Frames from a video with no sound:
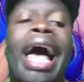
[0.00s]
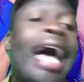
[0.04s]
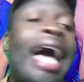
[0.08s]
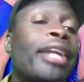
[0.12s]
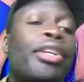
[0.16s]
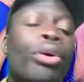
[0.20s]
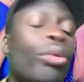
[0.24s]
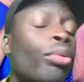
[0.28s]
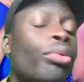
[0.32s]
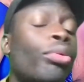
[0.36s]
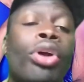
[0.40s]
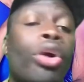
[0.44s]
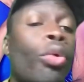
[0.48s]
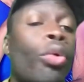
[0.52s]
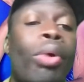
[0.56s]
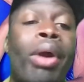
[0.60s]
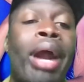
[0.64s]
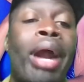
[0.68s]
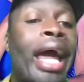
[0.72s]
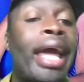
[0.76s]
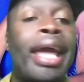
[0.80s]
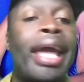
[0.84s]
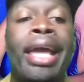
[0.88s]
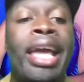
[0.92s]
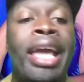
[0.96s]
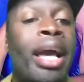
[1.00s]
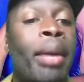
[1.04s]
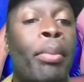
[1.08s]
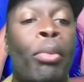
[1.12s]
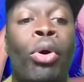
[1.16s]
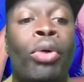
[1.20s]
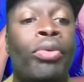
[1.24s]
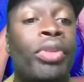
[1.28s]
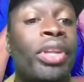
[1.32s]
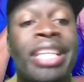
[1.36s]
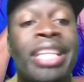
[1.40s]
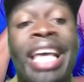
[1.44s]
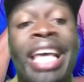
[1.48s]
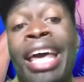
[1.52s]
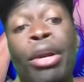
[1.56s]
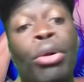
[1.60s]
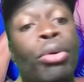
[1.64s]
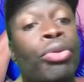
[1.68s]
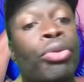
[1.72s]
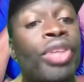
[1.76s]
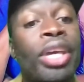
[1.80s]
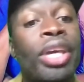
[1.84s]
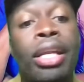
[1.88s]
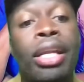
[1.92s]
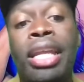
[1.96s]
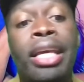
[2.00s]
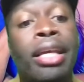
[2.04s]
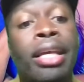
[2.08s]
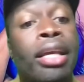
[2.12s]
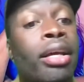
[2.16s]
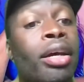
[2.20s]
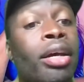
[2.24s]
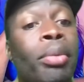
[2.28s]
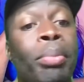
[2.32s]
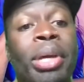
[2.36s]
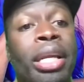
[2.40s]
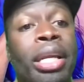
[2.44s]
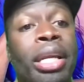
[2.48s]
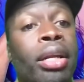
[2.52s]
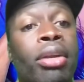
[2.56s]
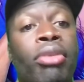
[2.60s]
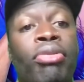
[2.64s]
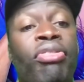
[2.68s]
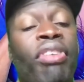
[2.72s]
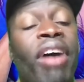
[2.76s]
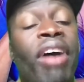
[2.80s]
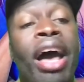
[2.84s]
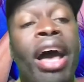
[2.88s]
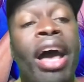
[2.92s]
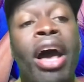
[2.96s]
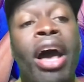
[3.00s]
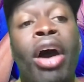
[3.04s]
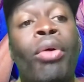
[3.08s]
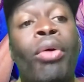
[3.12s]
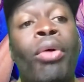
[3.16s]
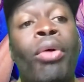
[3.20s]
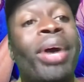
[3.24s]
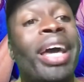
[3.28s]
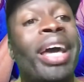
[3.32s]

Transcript: I don't know where I am on this. I don't think Nicki committed a foul,